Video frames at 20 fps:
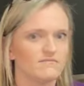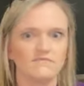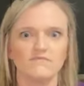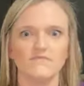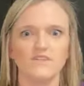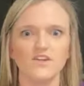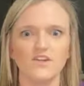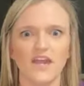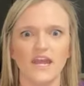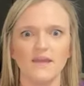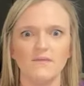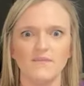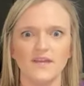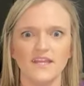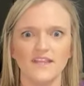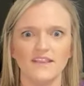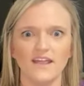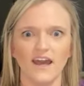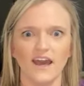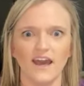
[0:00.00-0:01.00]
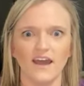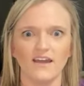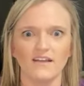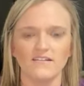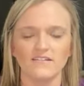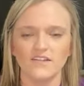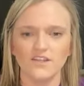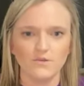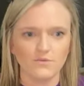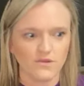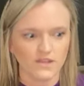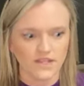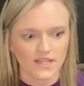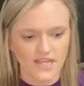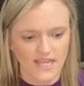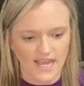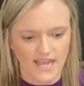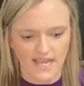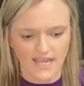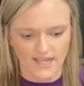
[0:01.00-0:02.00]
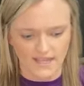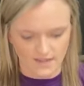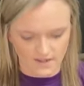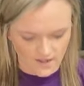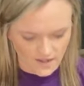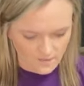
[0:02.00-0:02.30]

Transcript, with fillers: you can't beat that. You really can't.